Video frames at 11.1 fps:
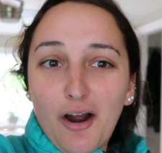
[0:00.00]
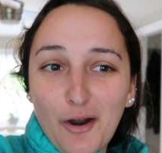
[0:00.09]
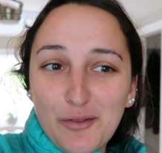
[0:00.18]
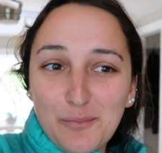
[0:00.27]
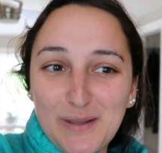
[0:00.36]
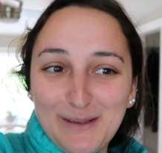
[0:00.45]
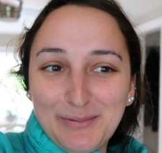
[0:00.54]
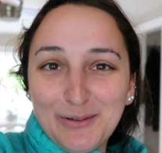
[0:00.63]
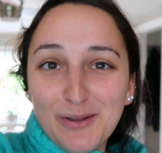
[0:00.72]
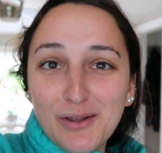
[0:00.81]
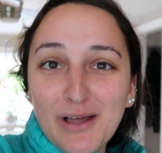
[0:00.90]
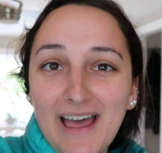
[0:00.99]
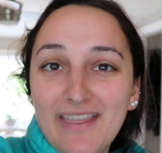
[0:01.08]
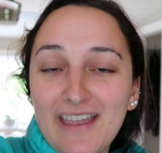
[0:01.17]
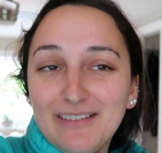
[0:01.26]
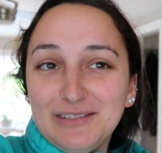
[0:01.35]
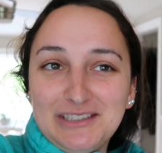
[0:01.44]
are the people, and
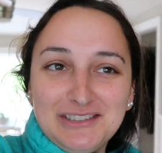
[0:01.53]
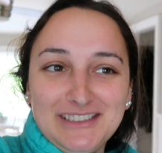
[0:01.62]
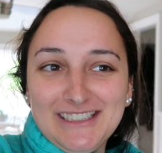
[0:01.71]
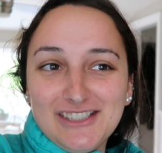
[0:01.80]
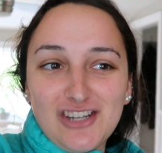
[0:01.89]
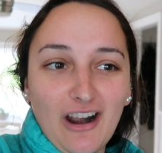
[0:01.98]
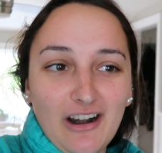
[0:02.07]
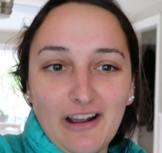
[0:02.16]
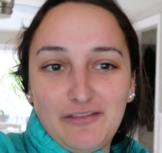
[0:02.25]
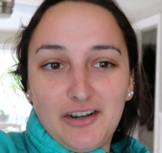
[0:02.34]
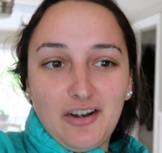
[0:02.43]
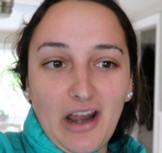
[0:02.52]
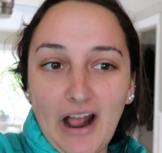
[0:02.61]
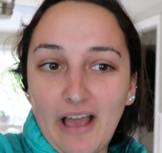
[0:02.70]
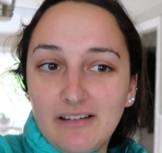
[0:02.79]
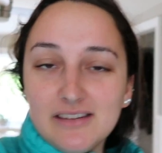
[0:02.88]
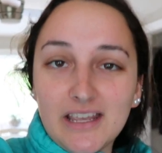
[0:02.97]
they literally shout out Figure Eight
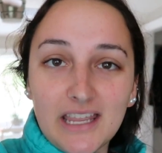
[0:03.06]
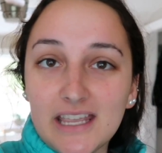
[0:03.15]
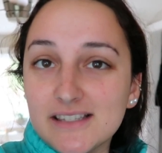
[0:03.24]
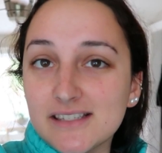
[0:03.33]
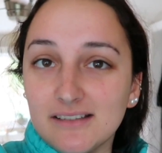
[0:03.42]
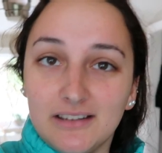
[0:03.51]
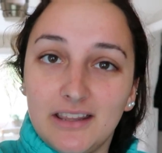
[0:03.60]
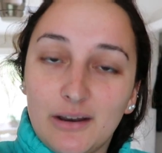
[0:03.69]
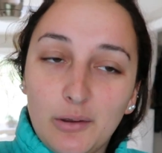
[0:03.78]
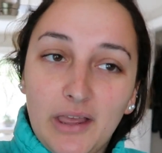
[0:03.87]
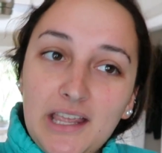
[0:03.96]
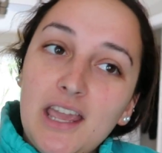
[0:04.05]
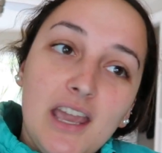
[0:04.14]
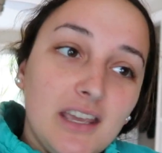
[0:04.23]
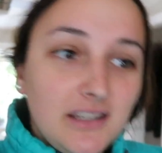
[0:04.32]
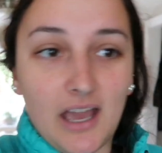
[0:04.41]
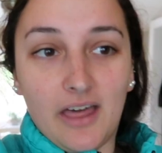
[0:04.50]
Island, like instantly they were like,
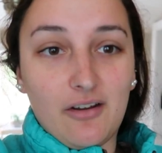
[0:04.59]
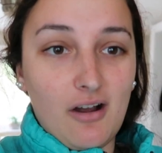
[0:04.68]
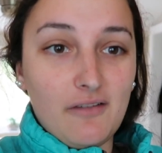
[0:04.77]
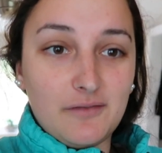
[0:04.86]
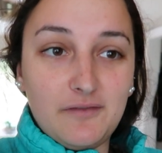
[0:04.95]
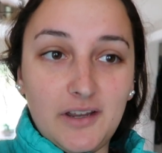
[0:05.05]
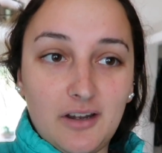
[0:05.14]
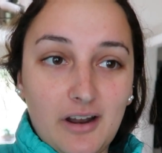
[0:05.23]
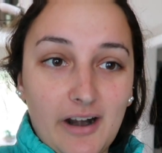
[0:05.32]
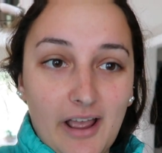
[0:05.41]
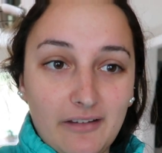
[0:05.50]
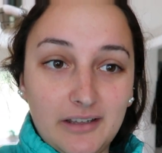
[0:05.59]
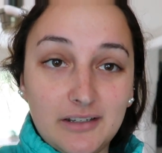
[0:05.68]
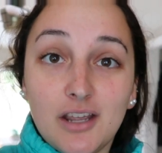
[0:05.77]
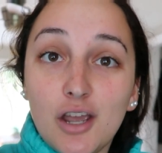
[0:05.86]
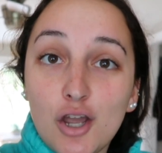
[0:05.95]
yeah, they're all from Figure Eight Island.